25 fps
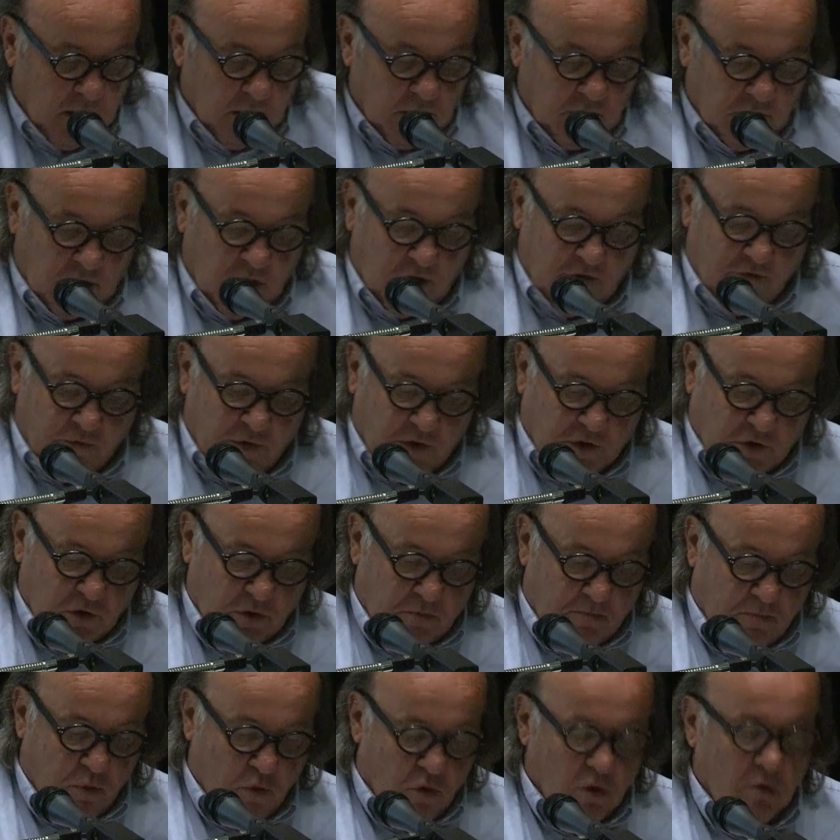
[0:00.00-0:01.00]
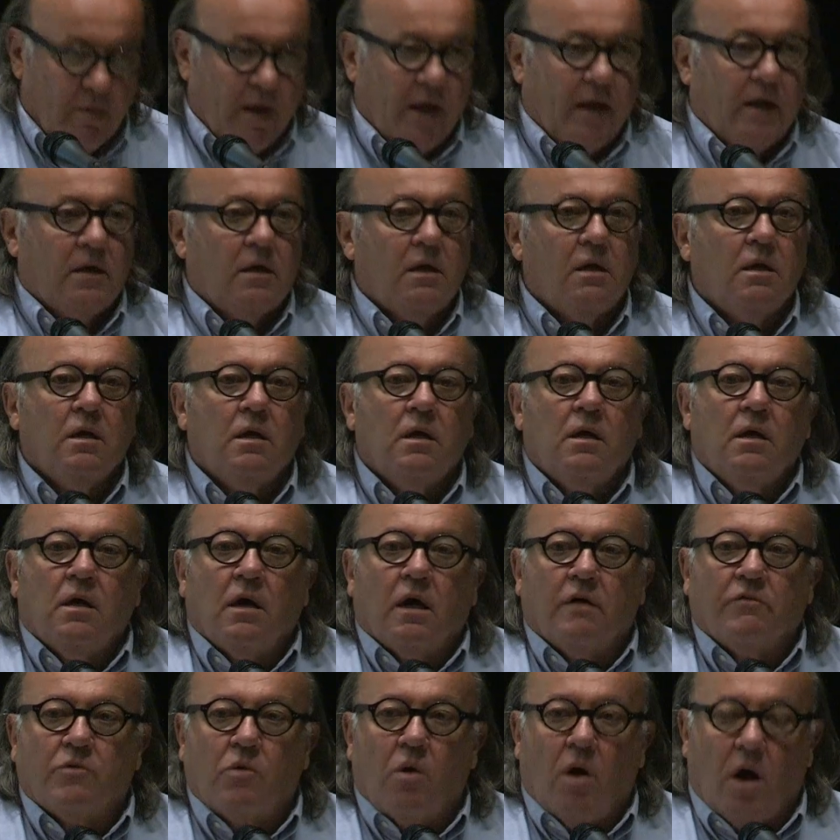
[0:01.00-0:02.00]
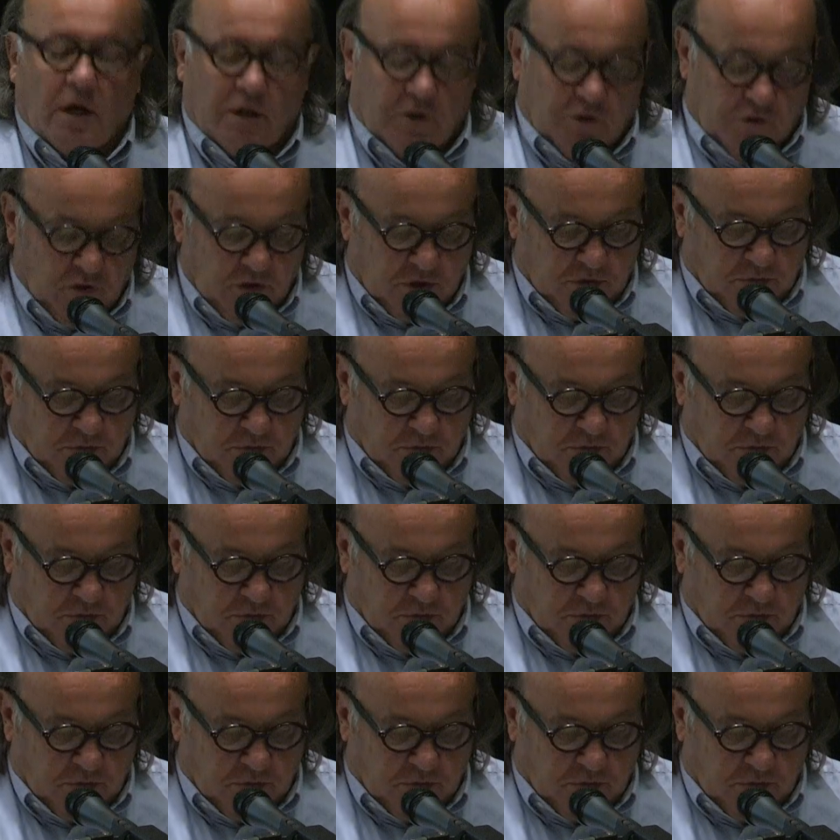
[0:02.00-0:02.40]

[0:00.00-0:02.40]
Chief Richard Poorman of Kawacatoose